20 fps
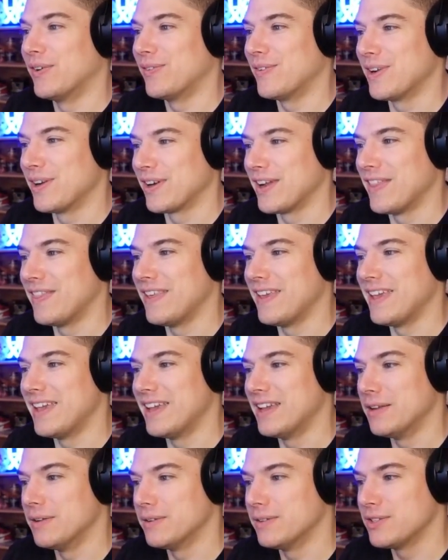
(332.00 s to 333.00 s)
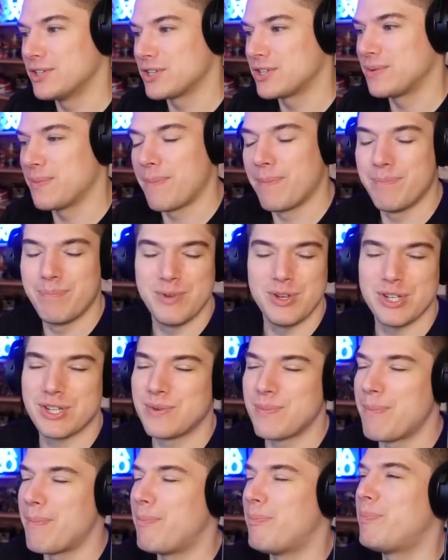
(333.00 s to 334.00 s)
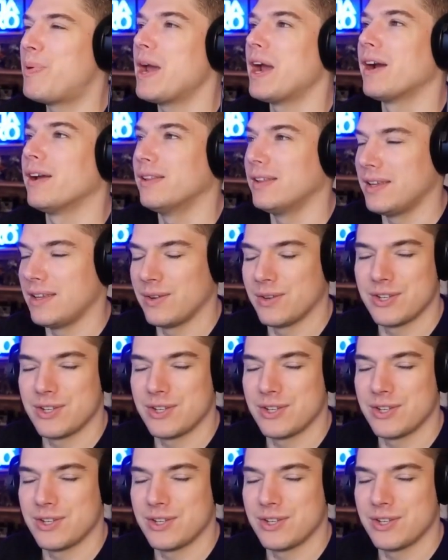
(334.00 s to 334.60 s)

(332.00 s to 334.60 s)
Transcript: we're in the just just barely,